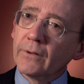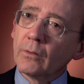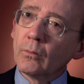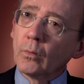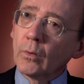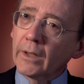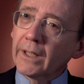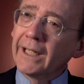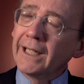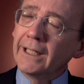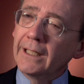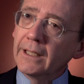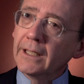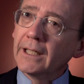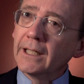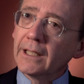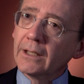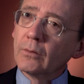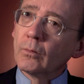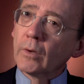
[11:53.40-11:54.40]
working
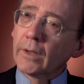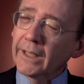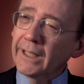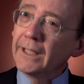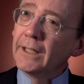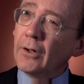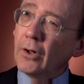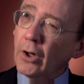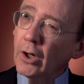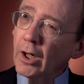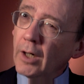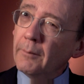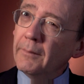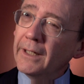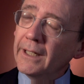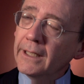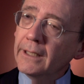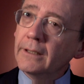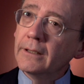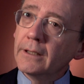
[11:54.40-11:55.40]
in
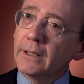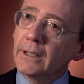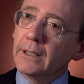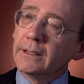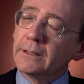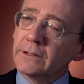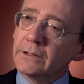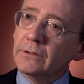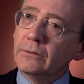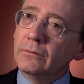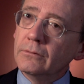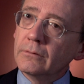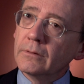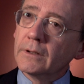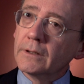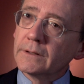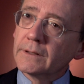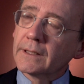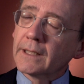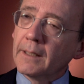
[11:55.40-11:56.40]
harmony
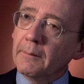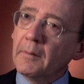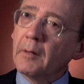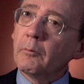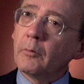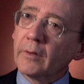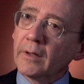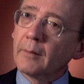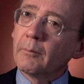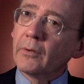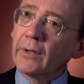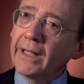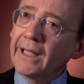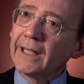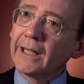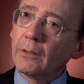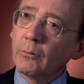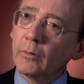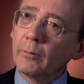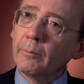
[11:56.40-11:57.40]
to come up with a
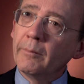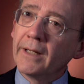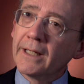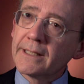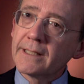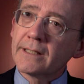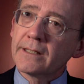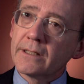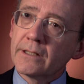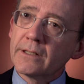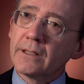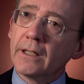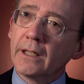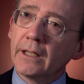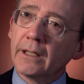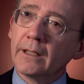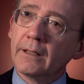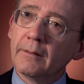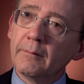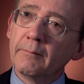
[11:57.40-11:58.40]
plan that will best
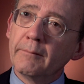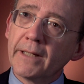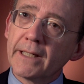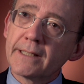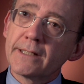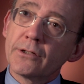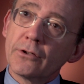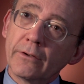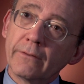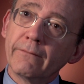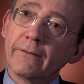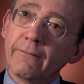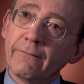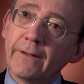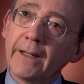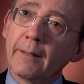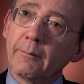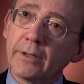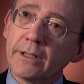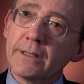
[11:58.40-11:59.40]
serve the
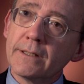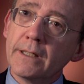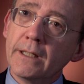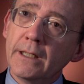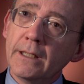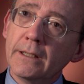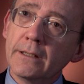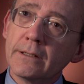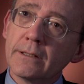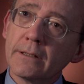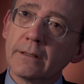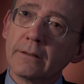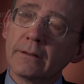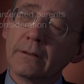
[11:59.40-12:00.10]
family's needs.